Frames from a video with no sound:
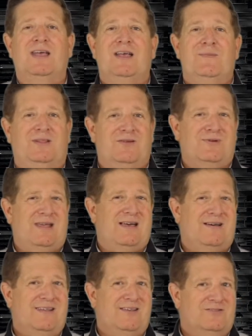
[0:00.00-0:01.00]
but the
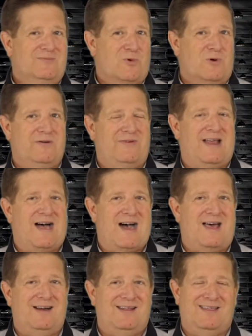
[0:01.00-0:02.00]
reality is they're more of an
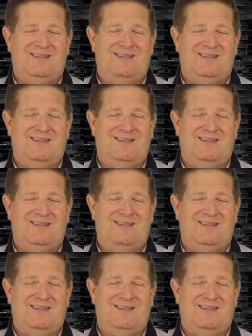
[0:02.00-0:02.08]
oddity,